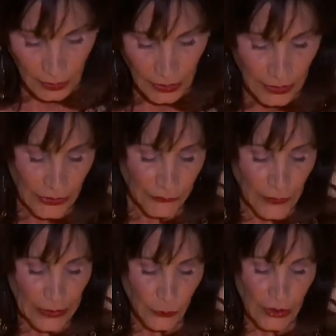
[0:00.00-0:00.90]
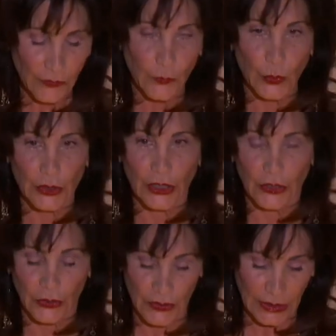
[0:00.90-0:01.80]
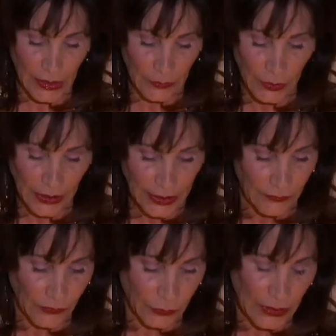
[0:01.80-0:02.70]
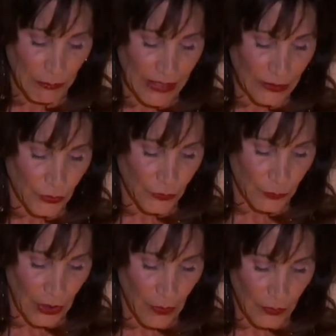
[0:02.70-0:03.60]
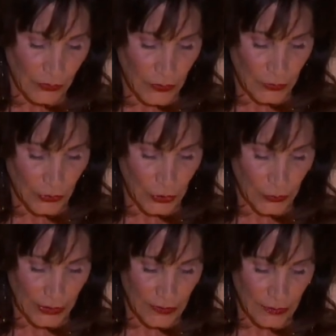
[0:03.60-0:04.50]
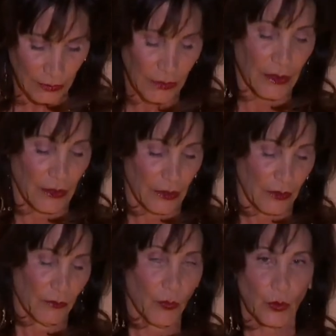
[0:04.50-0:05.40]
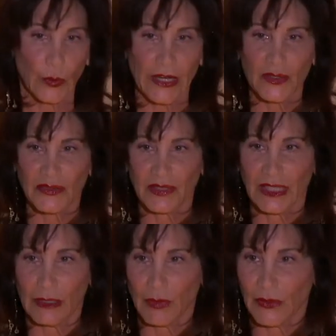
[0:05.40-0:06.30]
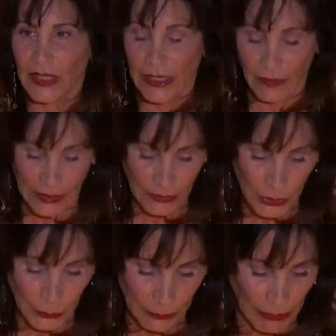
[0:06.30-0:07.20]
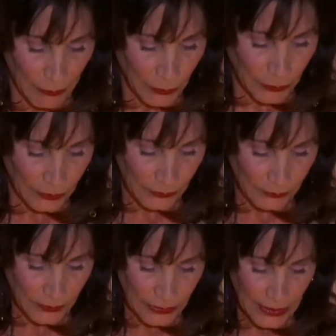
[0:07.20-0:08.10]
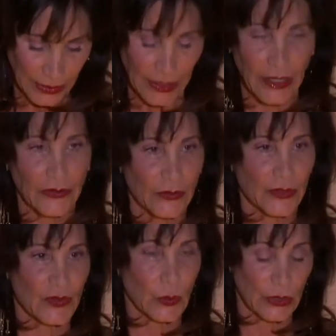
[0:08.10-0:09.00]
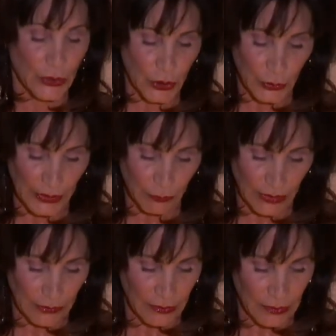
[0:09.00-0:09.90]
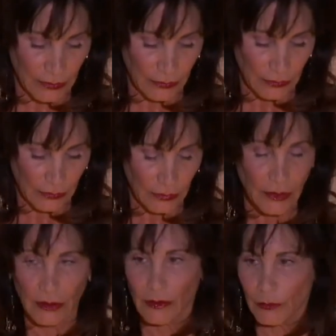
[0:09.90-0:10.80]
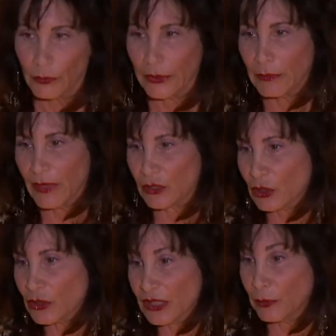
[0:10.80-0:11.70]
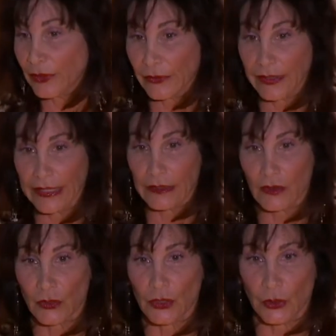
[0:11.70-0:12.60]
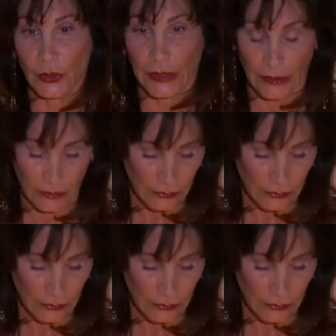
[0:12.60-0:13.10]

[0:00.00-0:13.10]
In the following 4 years, I would have 3 major abdominal surgeries, more rounds of chemo than I like to remember, and other assorted treatments. Pretty much your typical cancer journey.